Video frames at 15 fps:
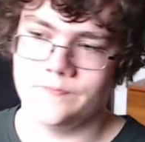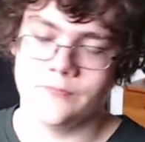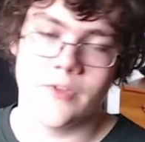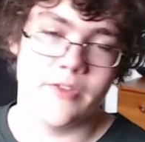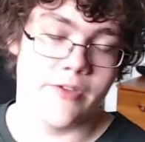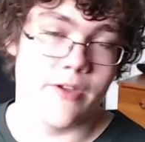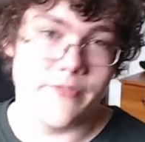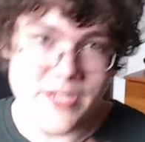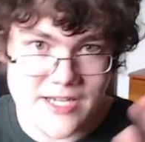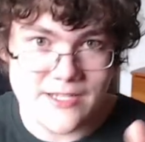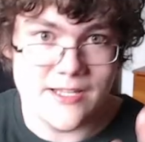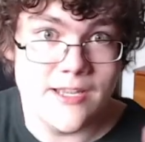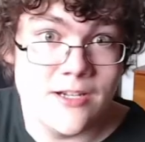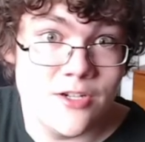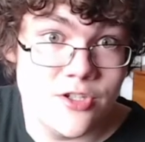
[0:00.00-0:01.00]
if you have a
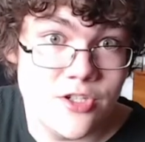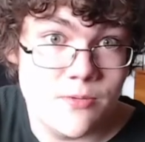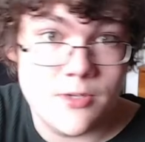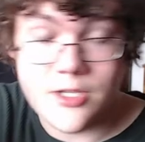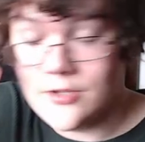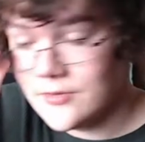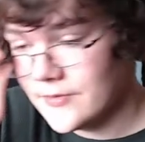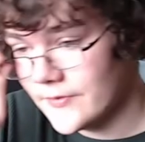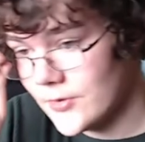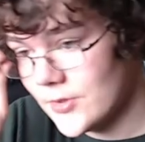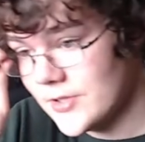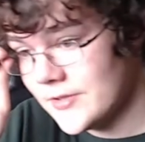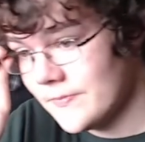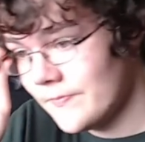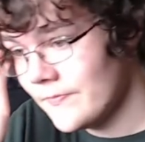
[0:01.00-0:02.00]
dedicated GPU, of
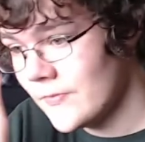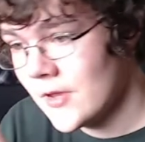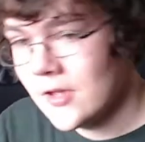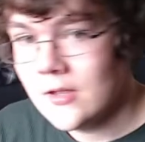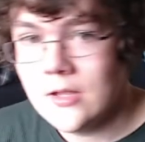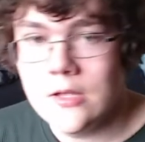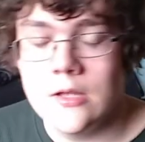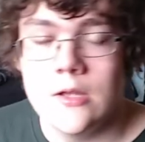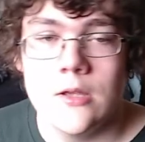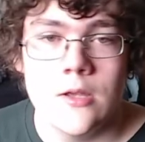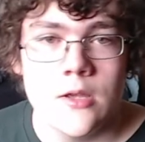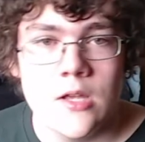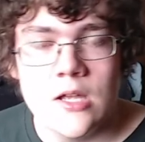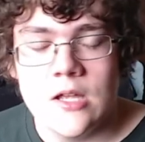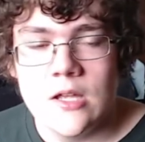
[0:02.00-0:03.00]
course.
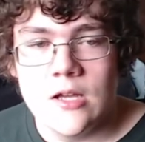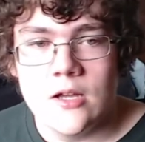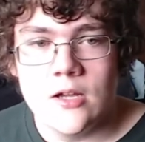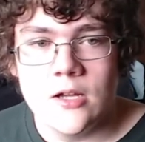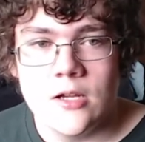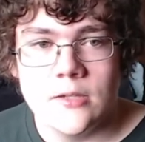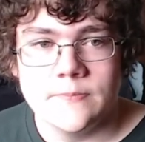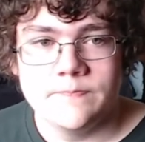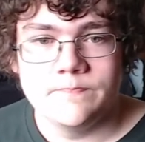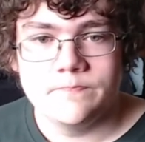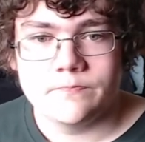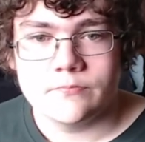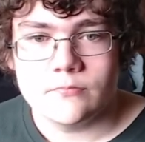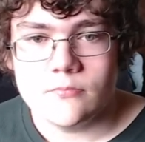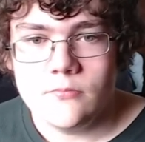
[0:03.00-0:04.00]
Um,
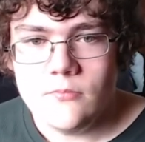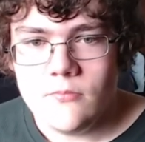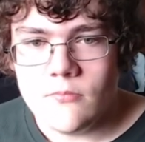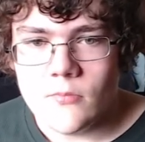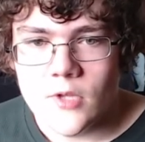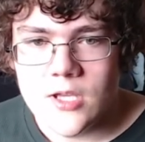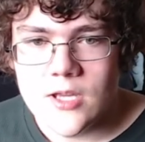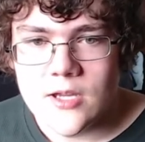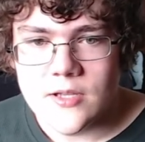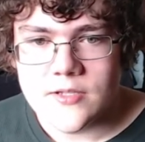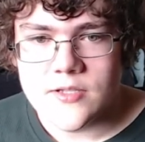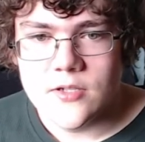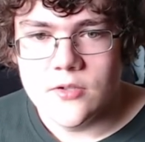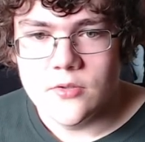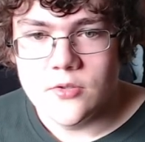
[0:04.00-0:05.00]
yeah.
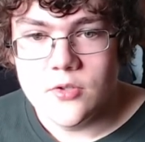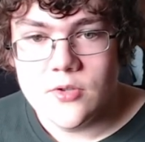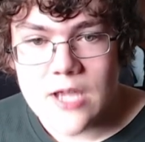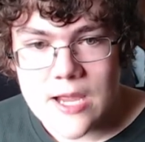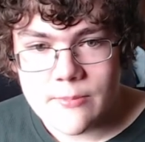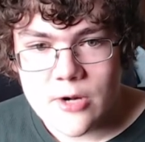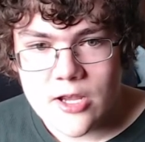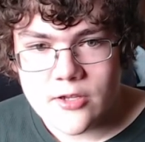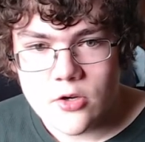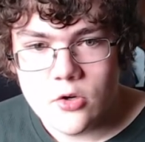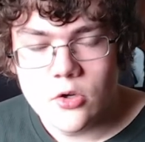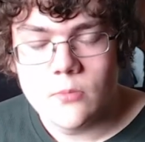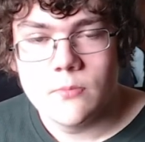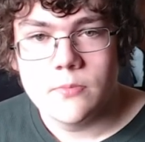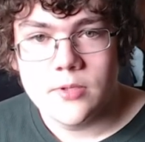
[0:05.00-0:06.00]
So new camera
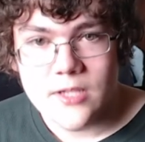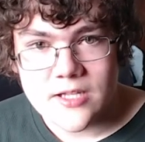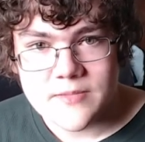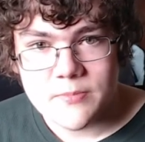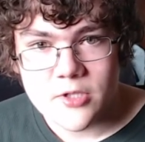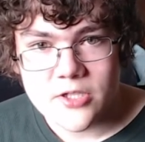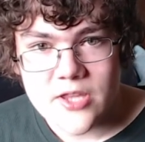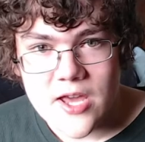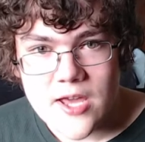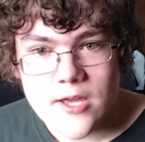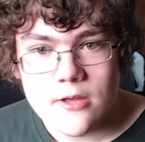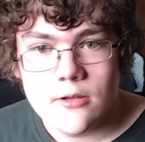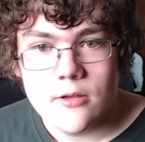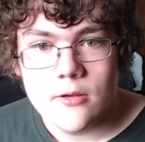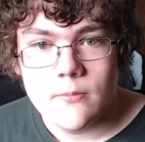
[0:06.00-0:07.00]
angle plus birthday,
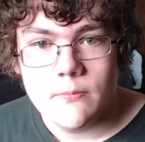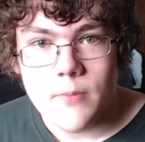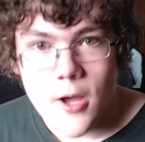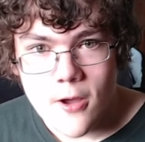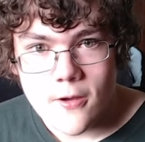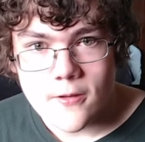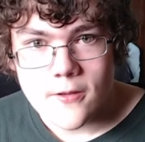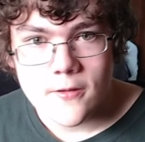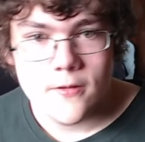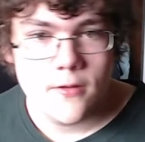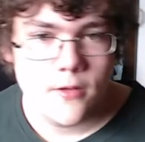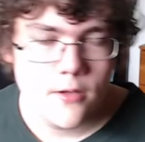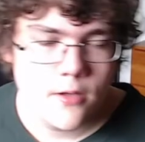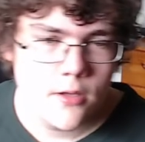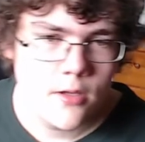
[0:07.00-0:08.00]
Pog.
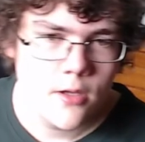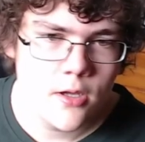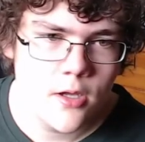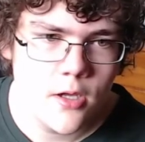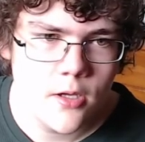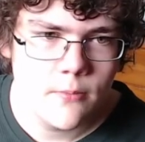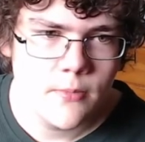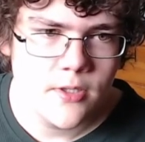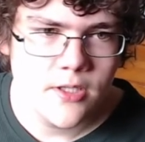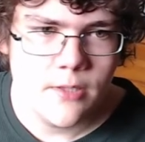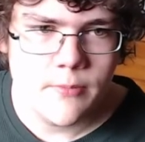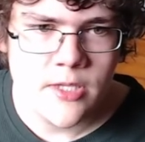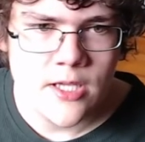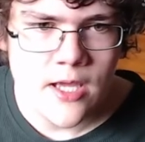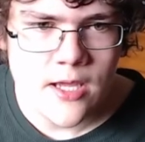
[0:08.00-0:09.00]
Um, let
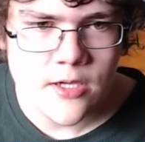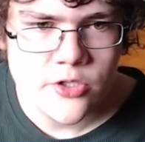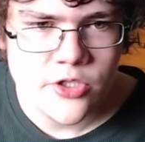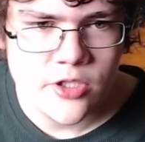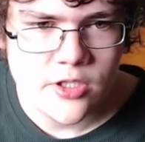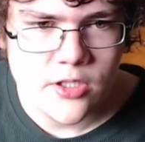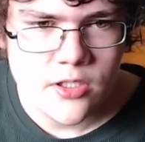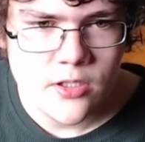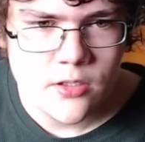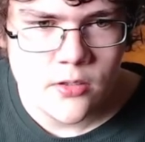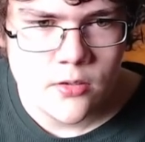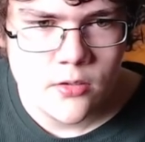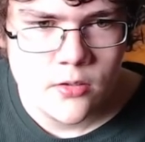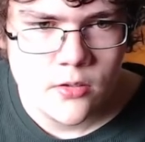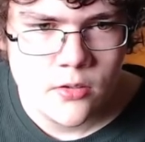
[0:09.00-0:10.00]
me actually
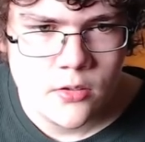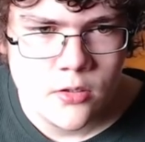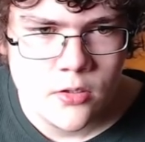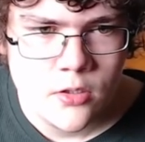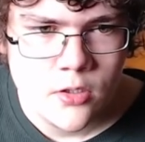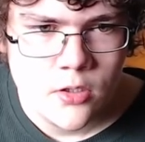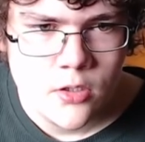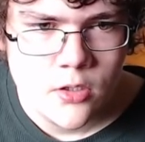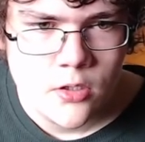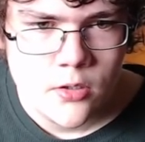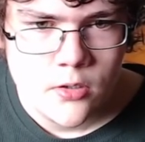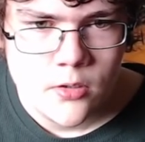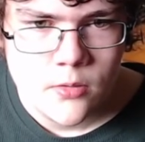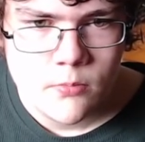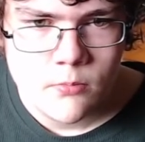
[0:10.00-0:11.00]

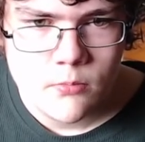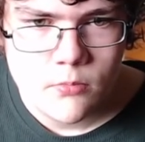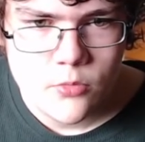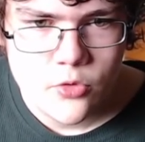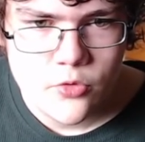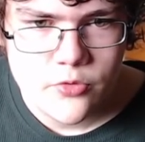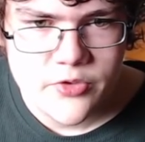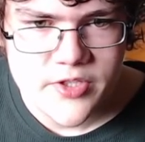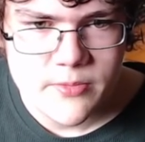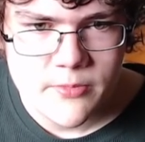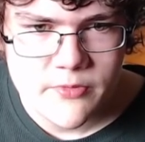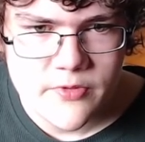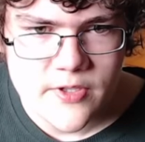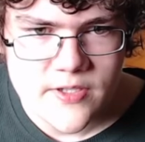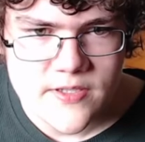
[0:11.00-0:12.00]
move some
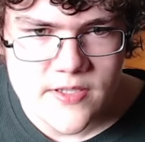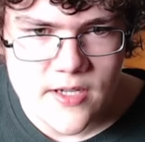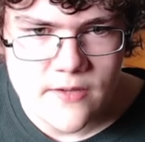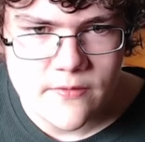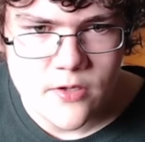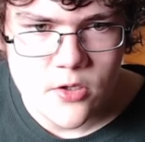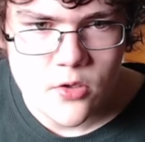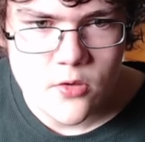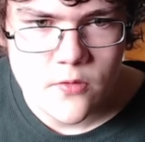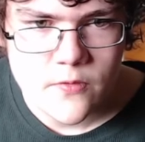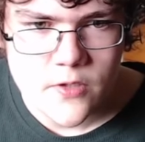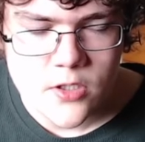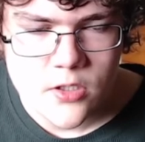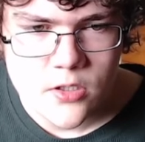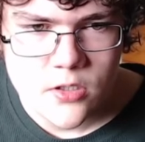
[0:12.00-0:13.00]
of this stuff
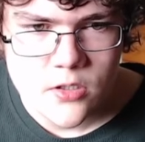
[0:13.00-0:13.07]
over.